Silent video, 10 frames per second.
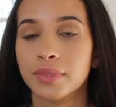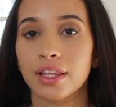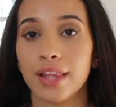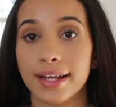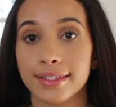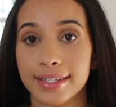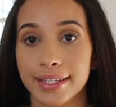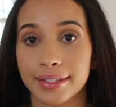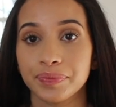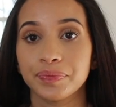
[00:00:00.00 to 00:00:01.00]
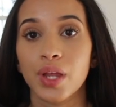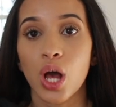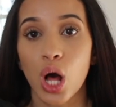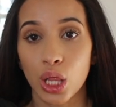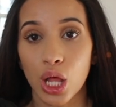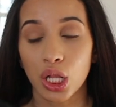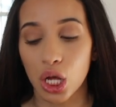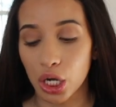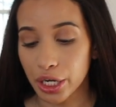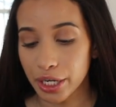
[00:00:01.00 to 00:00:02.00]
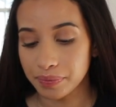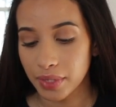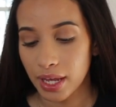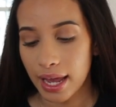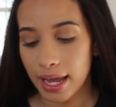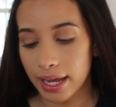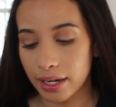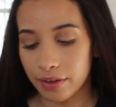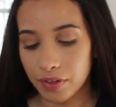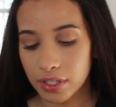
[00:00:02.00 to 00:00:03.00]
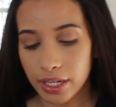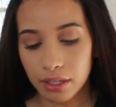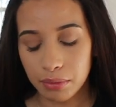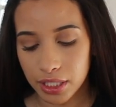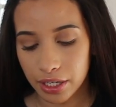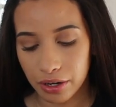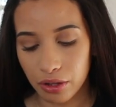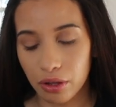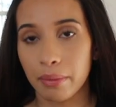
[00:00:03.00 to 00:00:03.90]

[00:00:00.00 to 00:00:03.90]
lasting a lot longer and it feels like good material.